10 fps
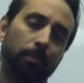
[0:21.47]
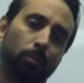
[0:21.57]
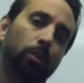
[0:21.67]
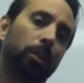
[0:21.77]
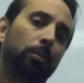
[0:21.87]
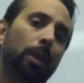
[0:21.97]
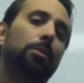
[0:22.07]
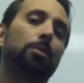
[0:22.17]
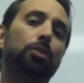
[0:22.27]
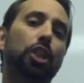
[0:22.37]
work your way
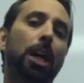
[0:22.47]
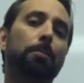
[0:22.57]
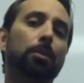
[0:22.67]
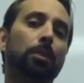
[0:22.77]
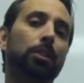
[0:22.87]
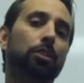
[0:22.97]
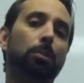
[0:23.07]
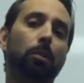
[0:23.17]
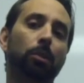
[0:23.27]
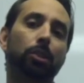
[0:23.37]
through the chapter in
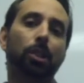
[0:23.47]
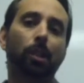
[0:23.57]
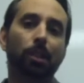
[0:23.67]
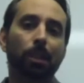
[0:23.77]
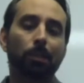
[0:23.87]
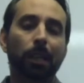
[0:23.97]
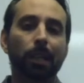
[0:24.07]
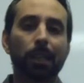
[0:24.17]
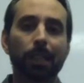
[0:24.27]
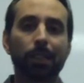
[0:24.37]
smaller chunks. I
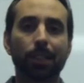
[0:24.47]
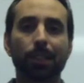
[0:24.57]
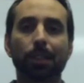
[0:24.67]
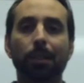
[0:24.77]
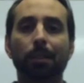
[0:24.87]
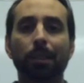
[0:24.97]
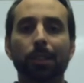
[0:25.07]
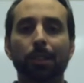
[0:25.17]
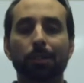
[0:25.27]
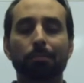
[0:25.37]
recognize as
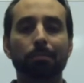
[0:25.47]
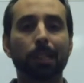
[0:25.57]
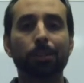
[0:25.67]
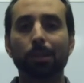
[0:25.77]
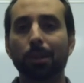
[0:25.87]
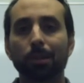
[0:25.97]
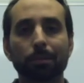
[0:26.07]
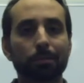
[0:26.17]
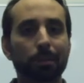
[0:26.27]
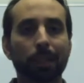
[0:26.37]
a
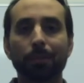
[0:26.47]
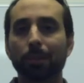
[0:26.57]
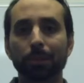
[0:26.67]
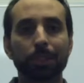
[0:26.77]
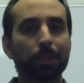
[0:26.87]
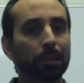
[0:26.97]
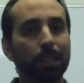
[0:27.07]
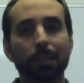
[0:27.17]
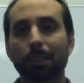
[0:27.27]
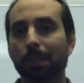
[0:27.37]
intro level
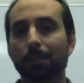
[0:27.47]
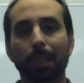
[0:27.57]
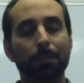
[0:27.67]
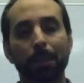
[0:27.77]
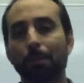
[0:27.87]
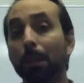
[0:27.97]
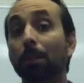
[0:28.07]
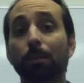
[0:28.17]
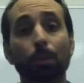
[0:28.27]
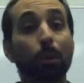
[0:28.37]
student, sometimes it can be
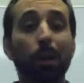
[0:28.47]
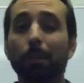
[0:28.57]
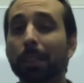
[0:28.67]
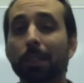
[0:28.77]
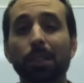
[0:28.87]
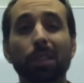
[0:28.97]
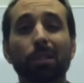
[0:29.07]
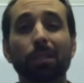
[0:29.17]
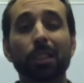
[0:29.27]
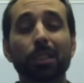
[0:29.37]
overwhelming seeing
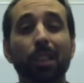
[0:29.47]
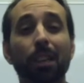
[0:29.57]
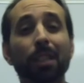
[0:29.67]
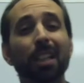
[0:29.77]
all this stuff.